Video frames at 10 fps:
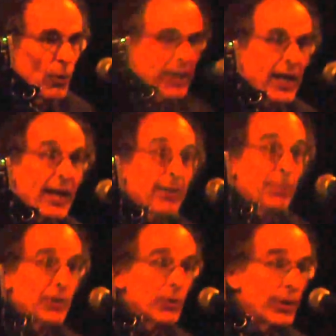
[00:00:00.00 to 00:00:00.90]
we had
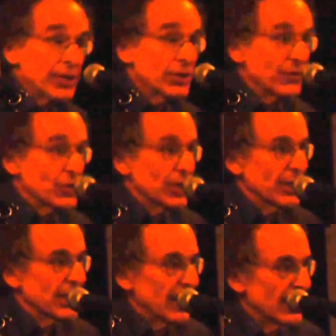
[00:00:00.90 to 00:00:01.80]
a progressive
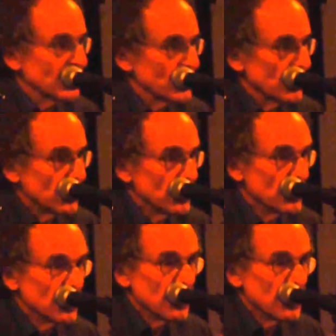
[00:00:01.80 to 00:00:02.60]
city council.